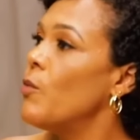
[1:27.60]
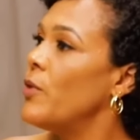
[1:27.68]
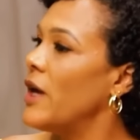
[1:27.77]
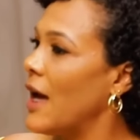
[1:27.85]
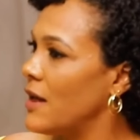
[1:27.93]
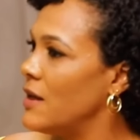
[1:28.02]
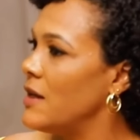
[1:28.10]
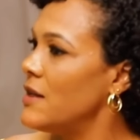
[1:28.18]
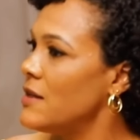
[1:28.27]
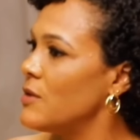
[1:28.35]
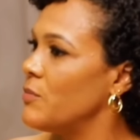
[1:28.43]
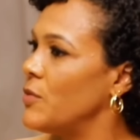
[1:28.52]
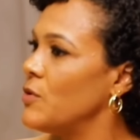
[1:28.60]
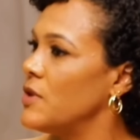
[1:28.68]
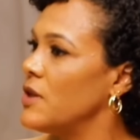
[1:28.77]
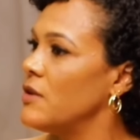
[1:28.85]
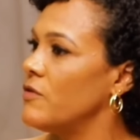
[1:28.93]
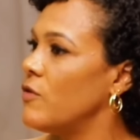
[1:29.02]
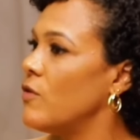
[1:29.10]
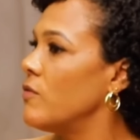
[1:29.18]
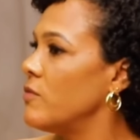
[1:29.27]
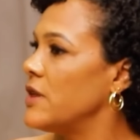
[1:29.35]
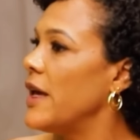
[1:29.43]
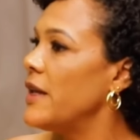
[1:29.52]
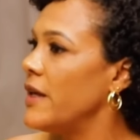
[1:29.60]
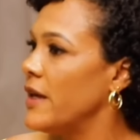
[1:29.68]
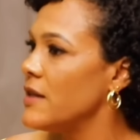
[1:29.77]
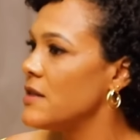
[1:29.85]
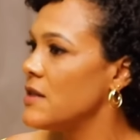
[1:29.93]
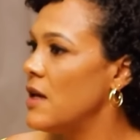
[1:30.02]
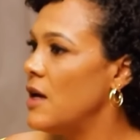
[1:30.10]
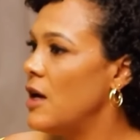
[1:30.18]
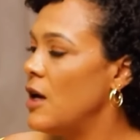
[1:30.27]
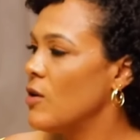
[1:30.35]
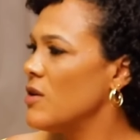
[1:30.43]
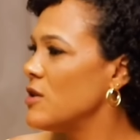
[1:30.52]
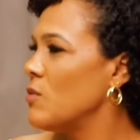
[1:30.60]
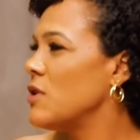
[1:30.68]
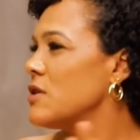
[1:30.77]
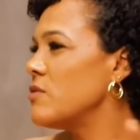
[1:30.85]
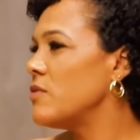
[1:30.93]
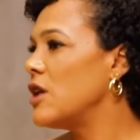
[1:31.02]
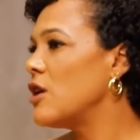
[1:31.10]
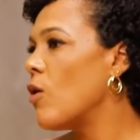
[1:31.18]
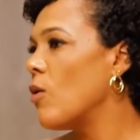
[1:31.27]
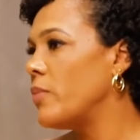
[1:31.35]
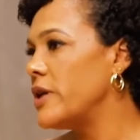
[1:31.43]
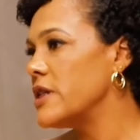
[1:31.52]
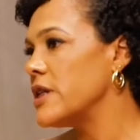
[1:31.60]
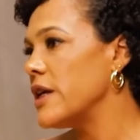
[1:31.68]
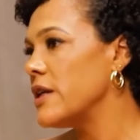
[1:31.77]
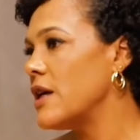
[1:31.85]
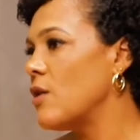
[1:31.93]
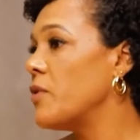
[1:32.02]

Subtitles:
We had leased the building for 10 years because it wasn't really completed,